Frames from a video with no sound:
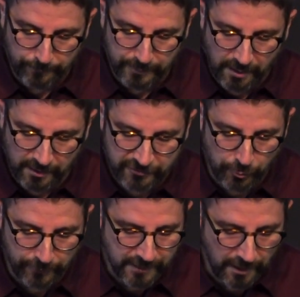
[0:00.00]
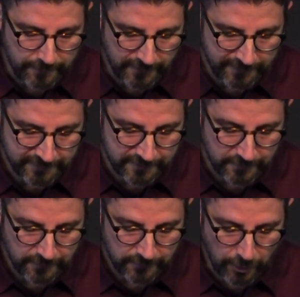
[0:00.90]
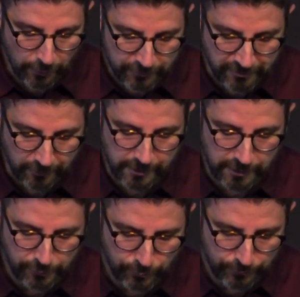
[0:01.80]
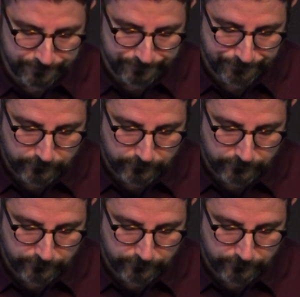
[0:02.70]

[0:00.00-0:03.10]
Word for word: Because you have done this, cursed are you